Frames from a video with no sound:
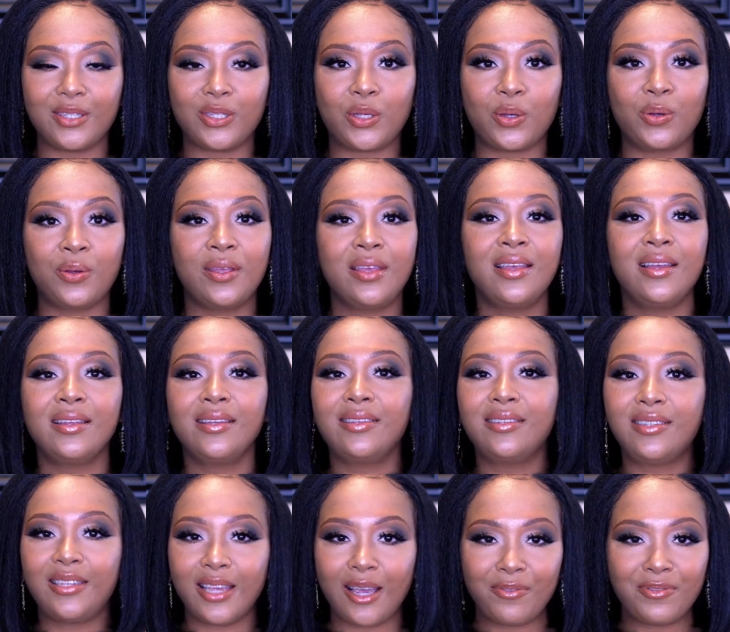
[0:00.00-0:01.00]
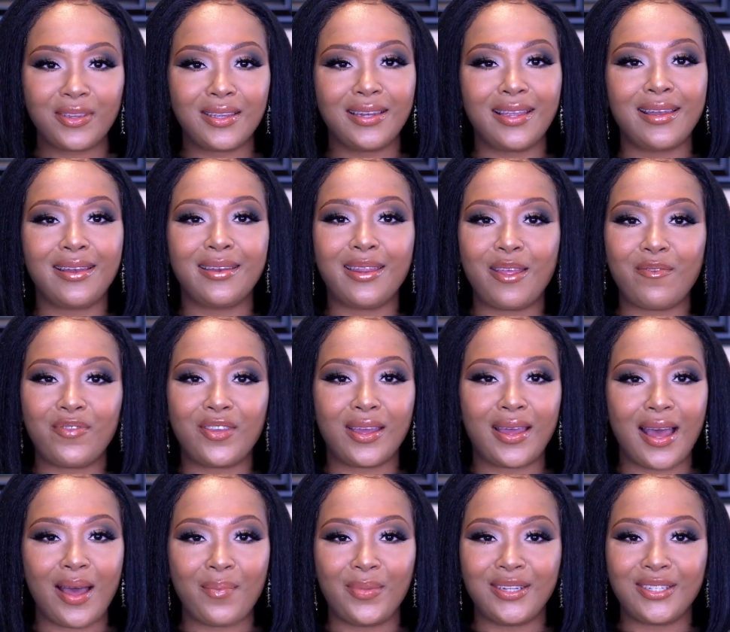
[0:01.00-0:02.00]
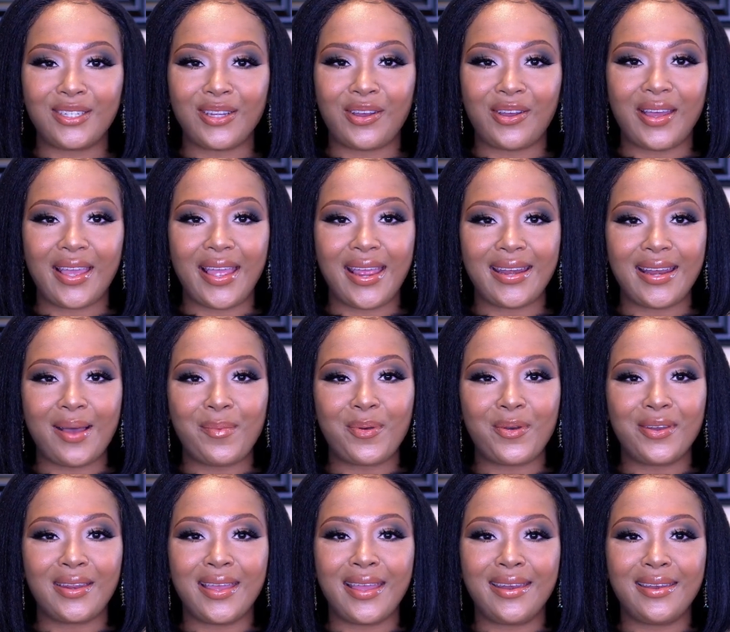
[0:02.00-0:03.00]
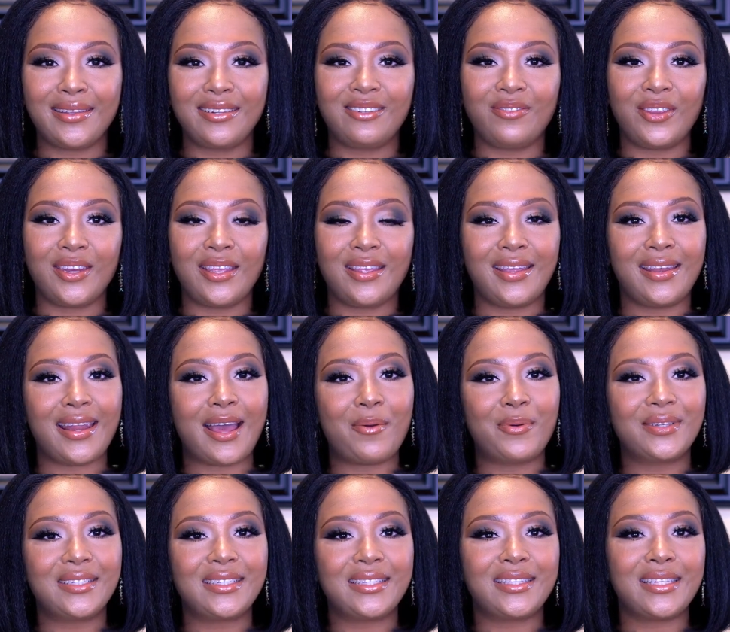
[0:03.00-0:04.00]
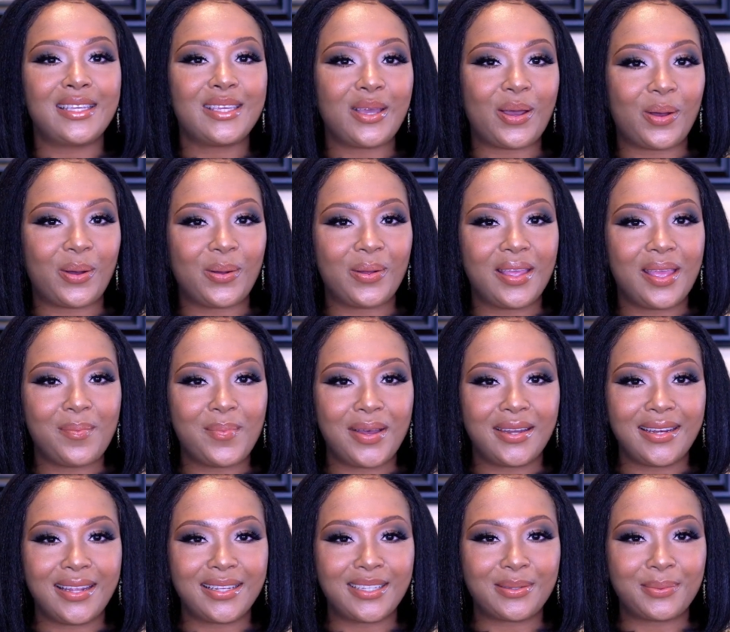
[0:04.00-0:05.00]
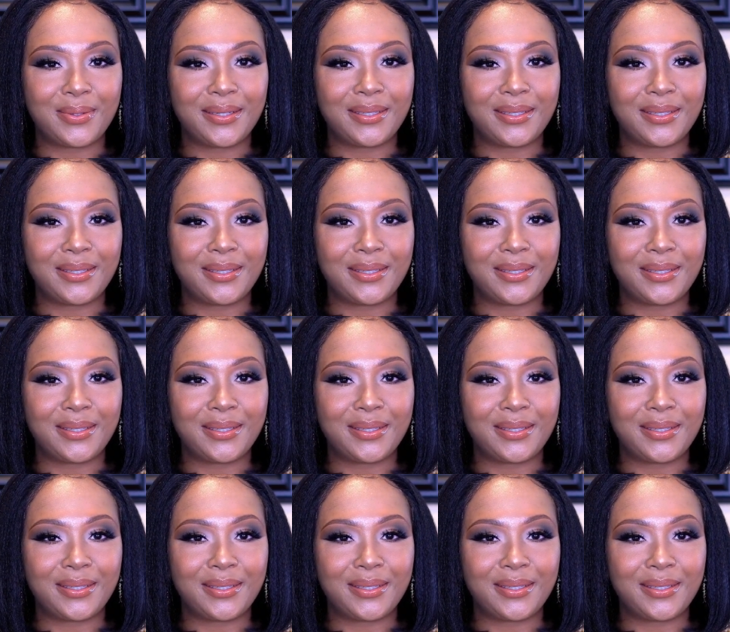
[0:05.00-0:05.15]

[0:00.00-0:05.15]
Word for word: So definitely leave the comments, y'all. And I'm going to end this video, and I will see y'all in my next